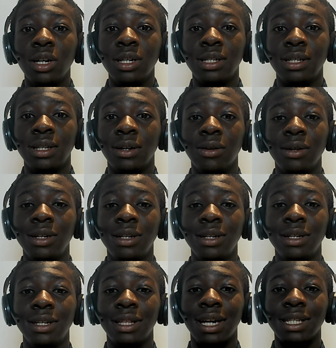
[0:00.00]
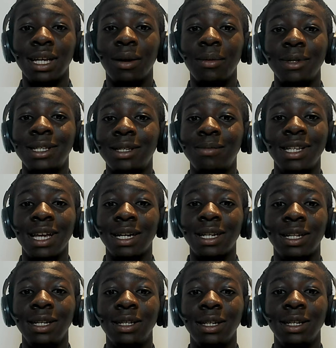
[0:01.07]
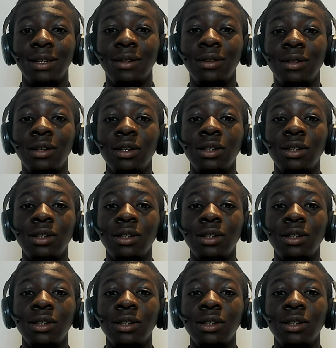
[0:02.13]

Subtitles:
So that's how it's technically done.